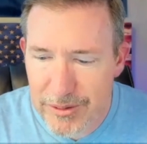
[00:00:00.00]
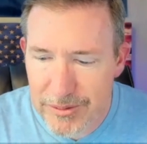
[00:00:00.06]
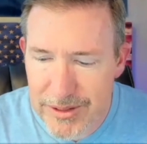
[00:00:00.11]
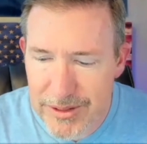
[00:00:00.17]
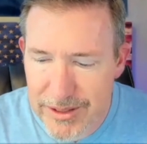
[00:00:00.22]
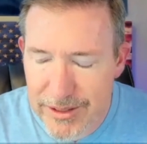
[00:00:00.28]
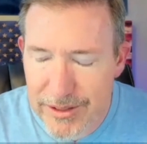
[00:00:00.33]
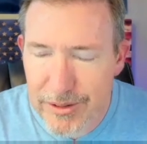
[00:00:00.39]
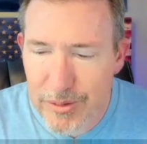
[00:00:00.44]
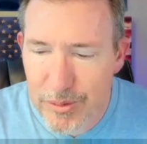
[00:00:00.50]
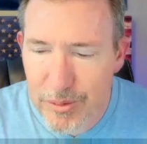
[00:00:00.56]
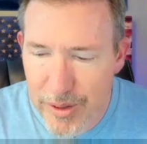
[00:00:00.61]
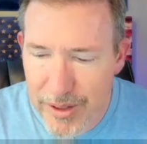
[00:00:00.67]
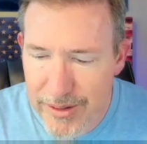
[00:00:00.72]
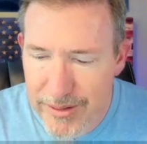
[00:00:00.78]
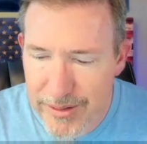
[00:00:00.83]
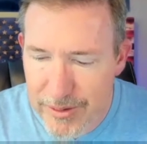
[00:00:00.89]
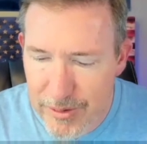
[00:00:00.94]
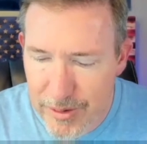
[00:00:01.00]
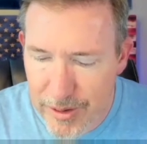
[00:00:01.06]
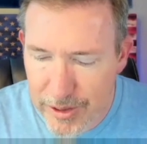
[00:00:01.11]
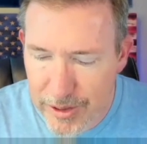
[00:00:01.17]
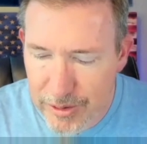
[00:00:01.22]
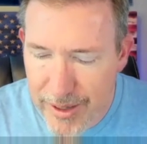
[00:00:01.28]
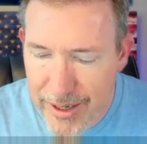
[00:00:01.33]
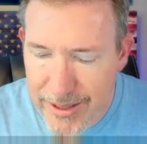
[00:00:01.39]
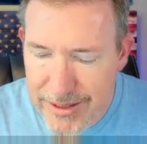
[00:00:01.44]
deal with or
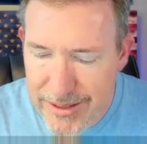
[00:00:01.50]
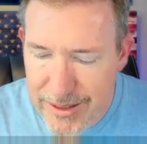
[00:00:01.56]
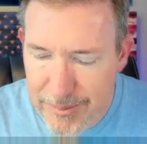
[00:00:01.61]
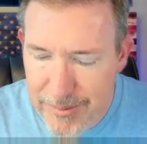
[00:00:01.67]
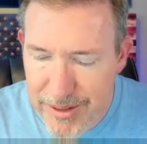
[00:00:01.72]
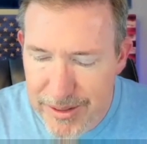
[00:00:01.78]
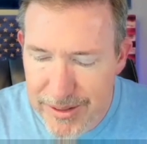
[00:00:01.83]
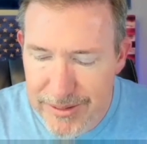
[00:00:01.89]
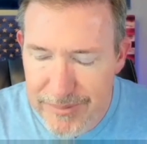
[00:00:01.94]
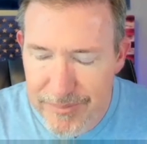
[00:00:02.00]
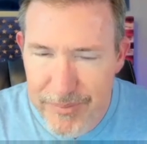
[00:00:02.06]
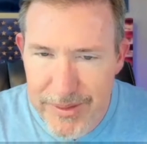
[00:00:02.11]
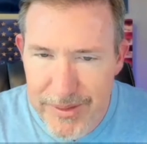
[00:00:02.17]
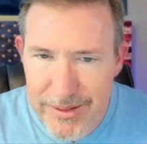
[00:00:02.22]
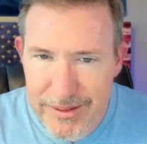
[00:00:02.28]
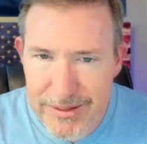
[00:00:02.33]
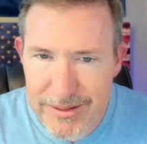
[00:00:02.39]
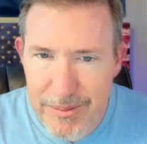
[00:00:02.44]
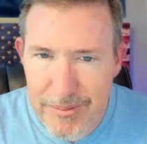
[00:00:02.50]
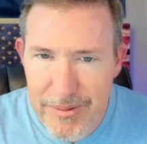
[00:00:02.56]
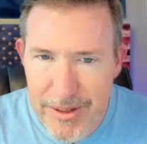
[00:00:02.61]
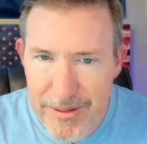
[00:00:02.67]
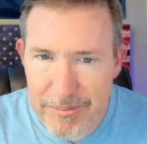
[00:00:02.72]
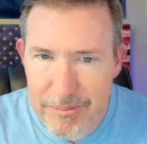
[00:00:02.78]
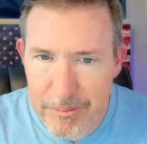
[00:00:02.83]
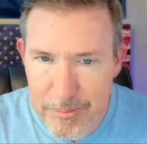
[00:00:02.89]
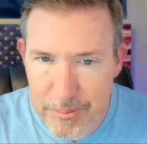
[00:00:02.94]
address some of
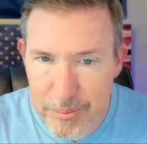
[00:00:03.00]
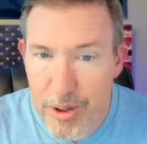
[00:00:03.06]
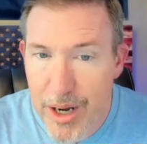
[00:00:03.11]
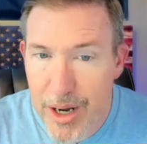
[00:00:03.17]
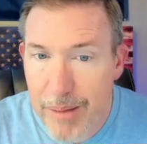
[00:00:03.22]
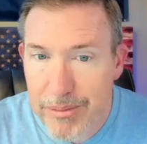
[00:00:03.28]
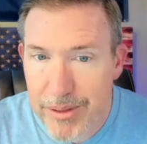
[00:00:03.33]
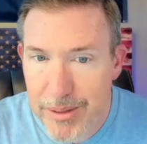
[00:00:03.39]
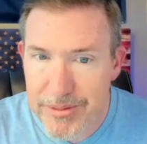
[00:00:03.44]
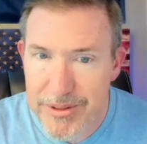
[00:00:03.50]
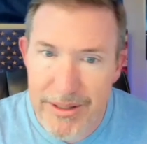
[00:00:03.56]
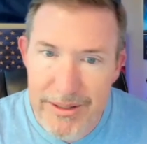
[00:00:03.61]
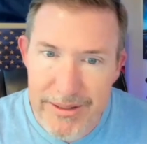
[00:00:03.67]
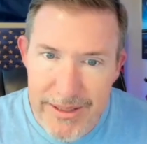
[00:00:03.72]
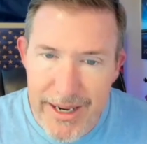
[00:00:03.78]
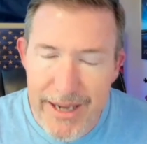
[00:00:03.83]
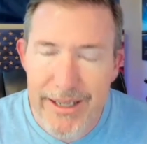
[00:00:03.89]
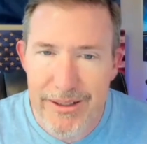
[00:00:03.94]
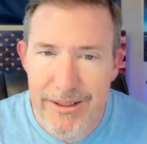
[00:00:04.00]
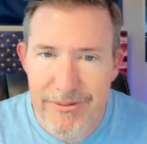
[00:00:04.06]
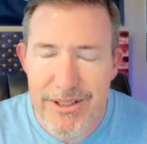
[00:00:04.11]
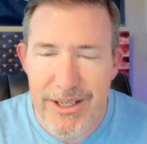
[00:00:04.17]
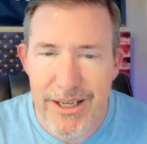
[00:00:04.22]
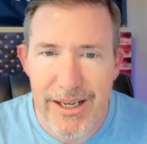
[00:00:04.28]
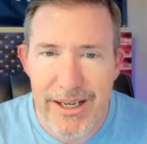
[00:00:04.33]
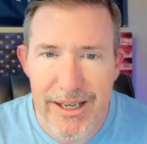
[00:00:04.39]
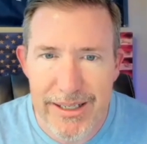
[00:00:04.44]
the problems on the negative
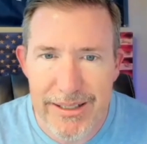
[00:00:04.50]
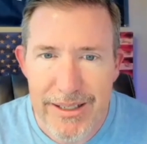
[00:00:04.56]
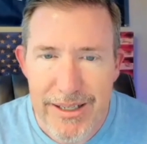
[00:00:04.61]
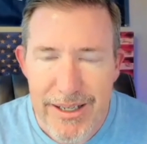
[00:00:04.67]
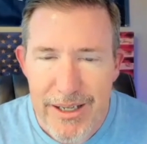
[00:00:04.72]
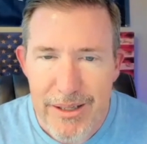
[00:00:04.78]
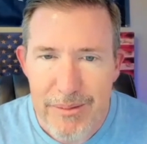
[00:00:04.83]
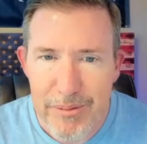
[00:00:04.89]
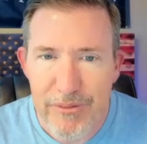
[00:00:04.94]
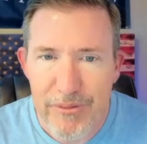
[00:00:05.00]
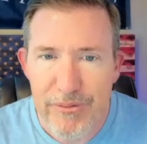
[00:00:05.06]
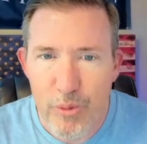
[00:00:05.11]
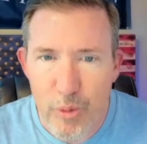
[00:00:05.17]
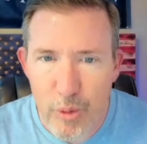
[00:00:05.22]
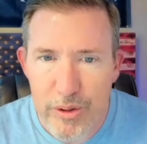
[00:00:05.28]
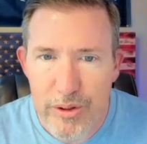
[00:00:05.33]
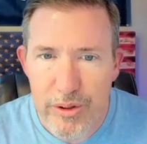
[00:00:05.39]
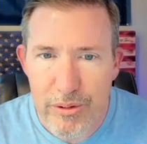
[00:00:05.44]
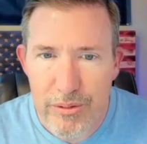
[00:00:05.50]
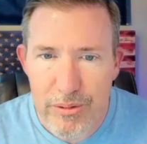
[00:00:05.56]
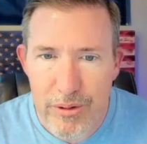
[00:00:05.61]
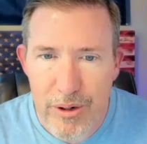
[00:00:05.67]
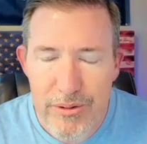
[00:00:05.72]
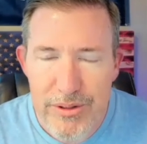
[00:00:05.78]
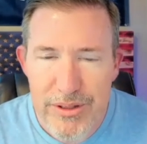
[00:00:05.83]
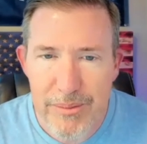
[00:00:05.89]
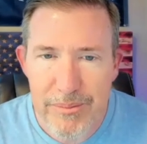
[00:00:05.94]
side before you
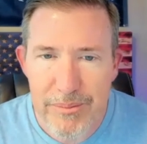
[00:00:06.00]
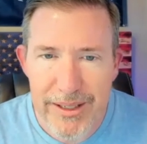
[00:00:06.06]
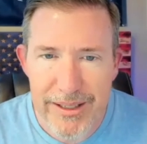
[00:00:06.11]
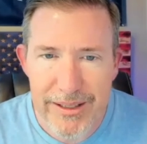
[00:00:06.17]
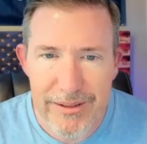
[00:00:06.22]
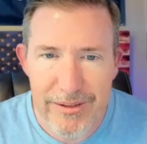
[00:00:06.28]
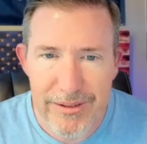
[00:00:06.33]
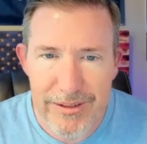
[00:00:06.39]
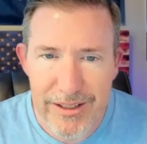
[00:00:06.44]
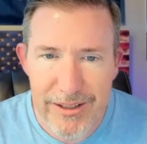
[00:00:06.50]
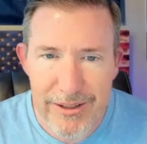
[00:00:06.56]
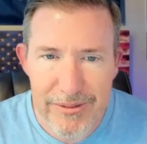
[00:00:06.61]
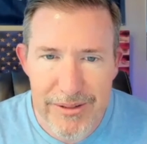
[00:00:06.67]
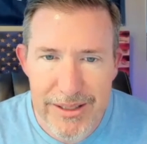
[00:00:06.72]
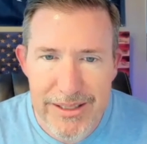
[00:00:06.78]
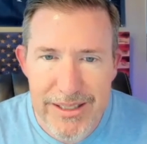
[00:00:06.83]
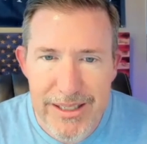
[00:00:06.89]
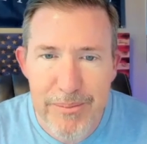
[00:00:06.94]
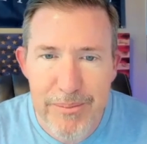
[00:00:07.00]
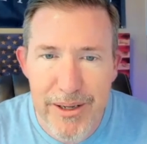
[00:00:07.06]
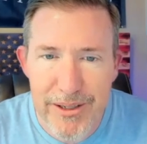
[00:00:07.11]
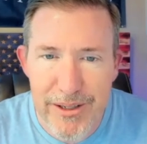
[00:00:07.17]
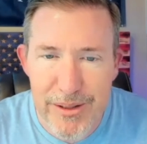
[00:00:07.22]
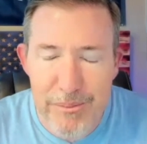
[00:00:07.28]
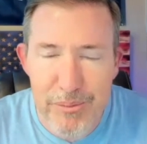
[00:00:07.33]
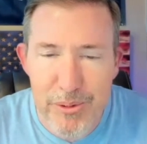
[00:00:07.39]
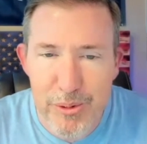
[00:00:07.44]
throw somebody in the deep end
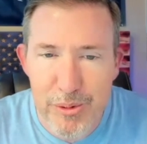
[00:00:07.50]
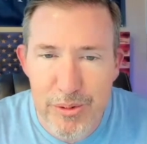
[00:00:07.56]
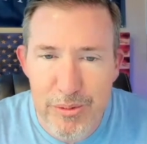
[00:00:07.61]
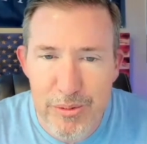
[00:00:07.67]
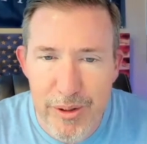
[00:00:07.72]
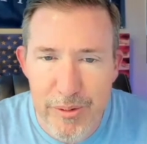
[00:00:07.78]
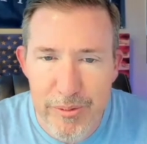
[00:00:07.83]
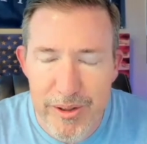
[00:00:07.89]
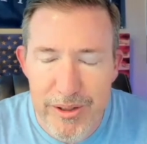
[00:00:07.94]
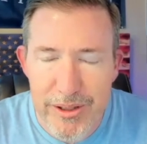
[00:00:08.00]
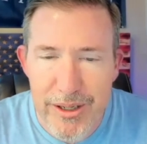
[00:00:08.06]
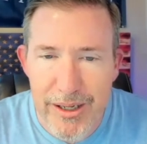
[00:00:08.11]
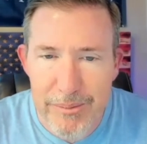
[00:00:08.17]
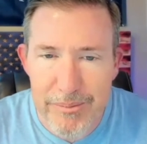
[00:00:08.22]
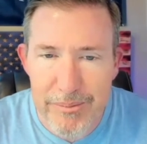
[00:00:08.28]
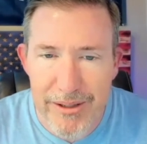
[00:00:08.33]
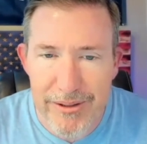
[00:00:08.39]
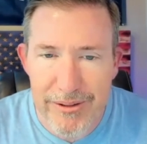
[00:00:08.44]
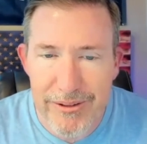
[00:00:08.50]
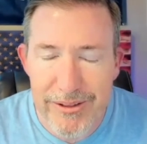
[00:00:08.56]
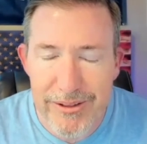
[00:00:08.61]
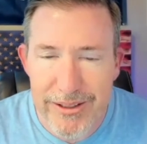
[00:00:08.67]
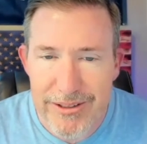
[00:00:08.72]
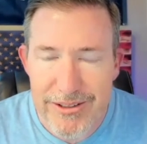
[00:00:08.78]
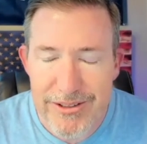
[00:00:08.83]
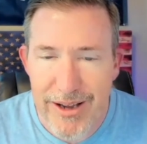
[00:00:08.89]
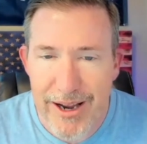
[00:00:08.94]
of the pool, what we were talking about
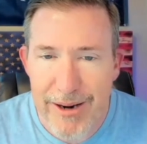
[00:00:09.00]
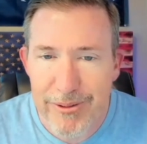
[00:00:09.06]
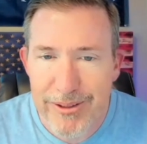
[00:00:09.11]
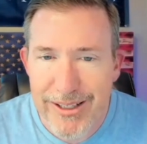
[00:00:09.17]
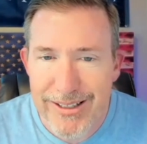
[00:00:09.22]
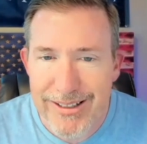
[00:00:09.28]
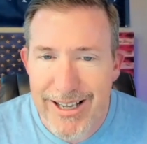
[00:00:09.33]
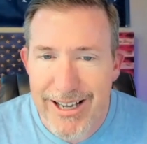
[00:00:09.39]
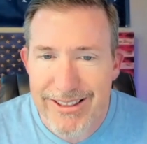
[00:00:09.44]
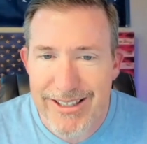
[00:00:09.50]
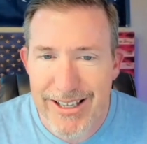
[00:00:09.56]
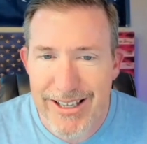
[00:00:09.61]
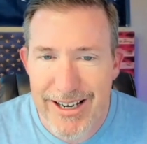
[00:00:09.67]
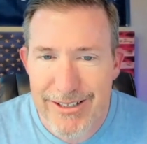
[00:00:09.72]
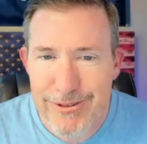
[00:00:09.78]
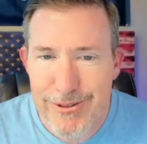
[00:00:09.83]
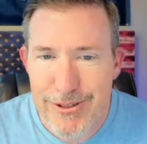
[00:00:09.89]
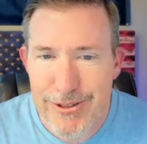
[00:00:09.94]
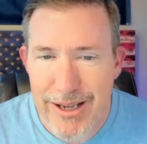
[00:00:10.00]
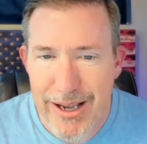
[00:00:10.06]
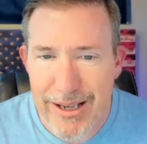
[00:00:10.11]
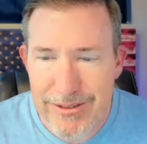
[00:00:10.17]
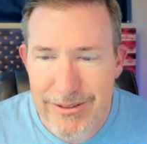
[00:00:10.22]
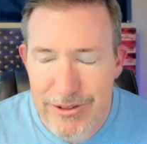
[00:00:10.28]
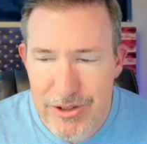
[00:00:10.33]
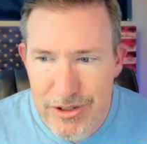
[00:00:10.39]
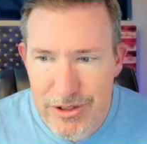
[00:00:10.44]
earlier. So I really like that
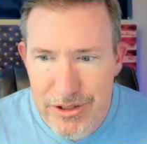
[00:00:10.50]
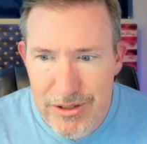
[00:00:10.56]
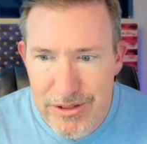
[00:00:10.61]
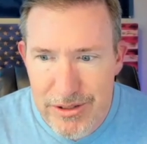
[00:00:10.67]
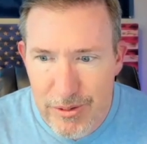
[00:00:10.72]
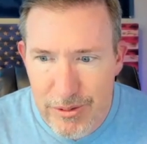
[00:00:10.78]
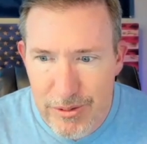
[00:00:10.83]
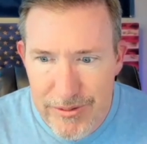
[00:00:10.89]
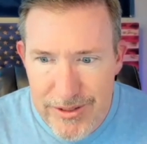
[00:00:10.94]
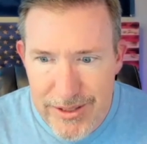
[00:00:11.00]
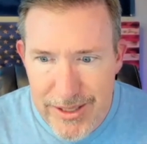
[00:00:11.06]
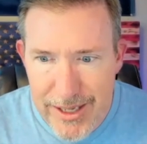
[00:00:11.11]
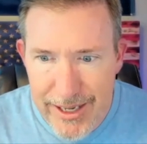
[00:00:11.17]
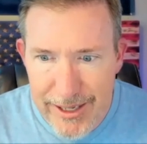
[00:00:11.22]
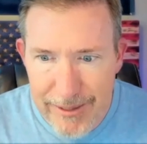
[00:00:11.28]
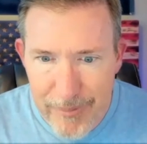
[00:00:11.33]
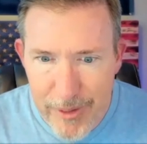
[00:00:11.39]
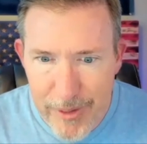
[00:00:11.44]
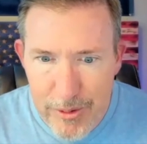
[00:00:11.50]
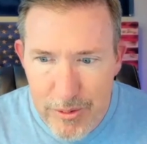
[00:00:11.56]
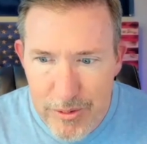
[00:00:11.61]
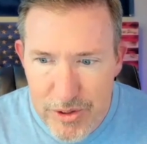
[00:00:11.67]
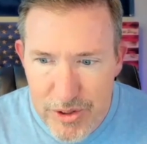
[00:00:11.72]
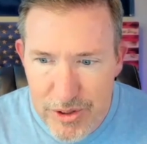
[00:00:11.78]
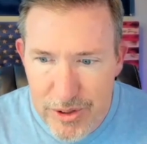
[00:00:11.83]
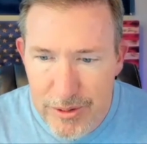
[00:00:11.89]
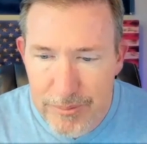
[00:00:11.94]
exercise, and just in sort of saying, oh
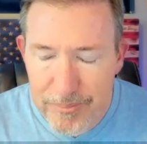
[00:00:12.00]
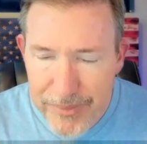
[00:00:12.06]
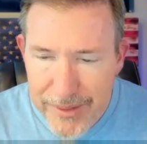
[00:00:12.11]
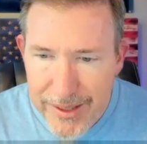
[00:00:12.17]
shoot,